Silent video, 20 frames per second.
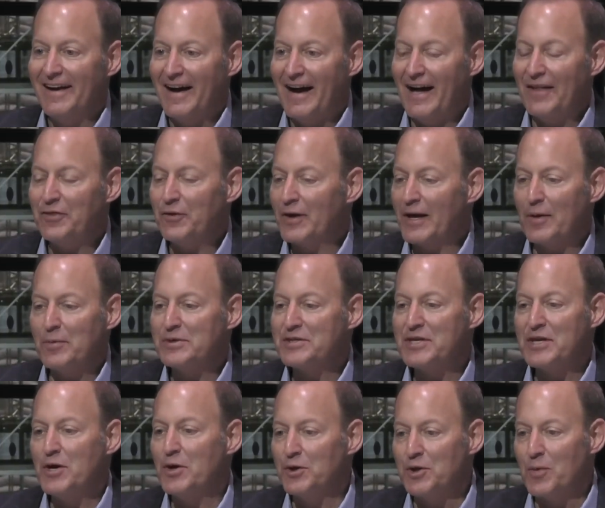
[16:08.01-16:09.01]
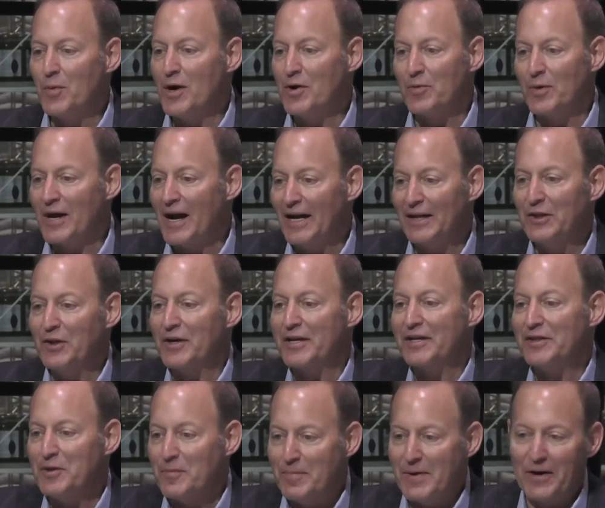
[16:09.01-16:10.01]
I thought I was the no. only one. When I look
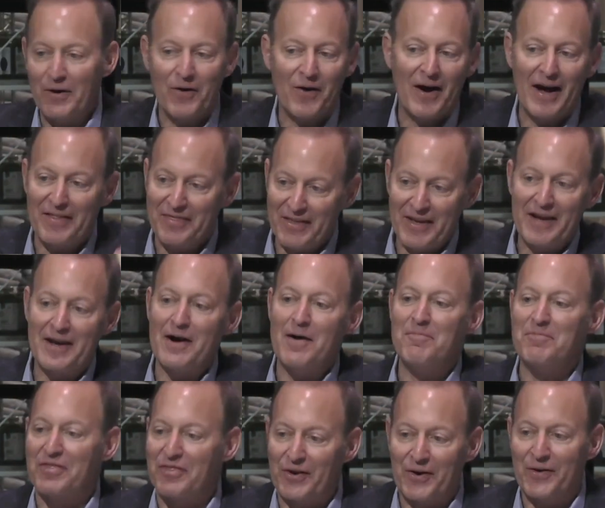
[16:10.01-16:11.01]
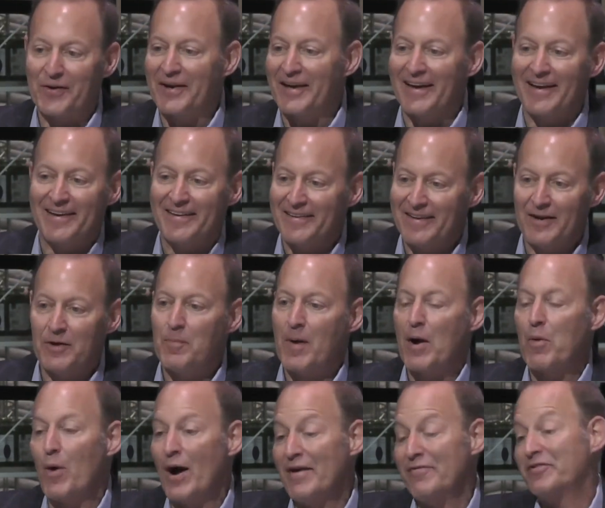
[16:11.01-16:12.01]
in the mirror, I think I'm 30. Uh, you know, my
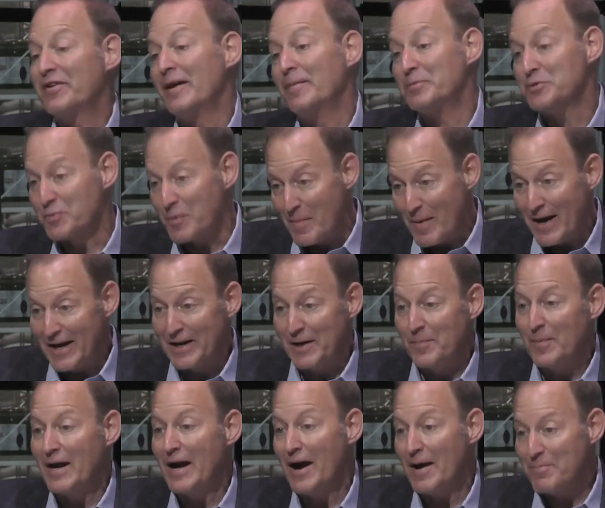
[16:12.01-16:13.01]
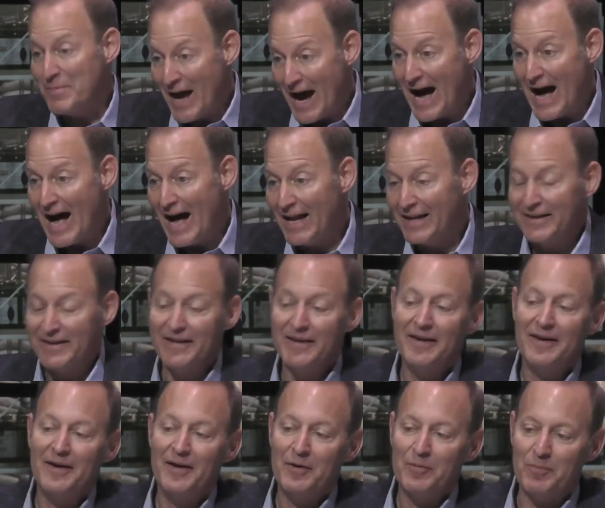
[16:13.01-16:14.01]
wife keeps reminding me I'm not,
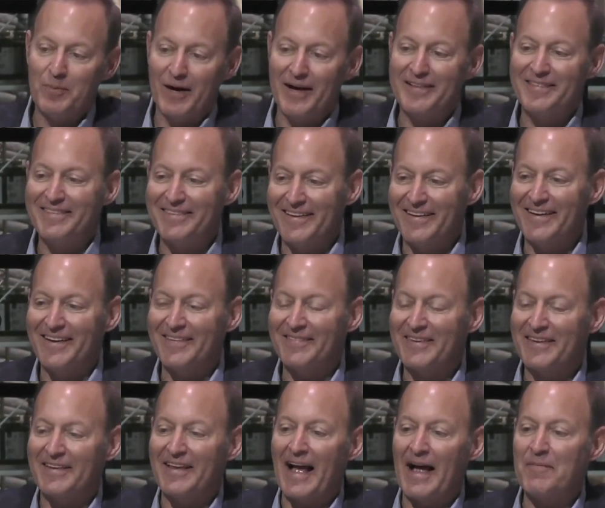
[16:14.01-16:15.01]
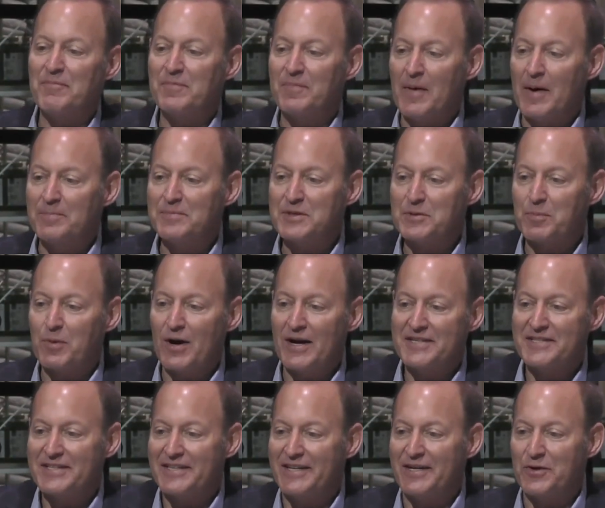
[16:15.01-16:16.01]
but uh, I'm, I'm
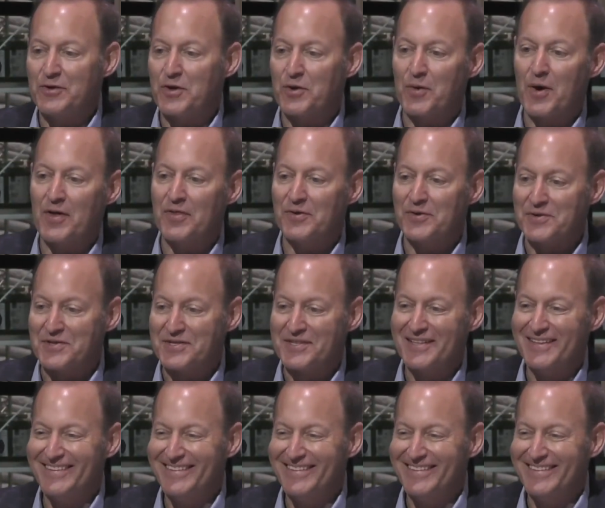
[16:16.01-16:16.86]
surprised to hear there are others.